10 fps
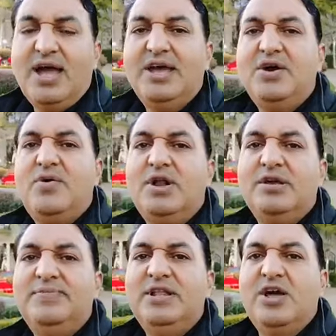I don't want
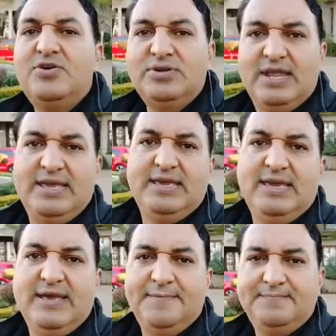to be
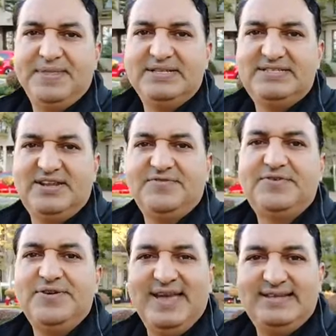lonely, instead of
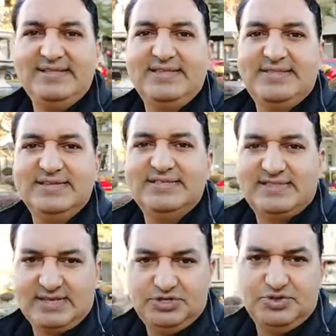creating the things
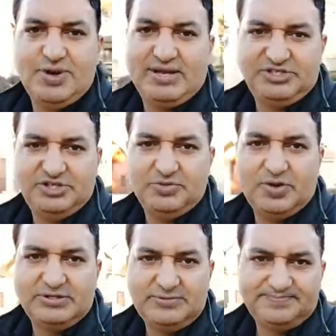that they do actually
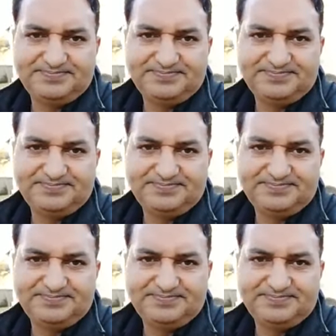want.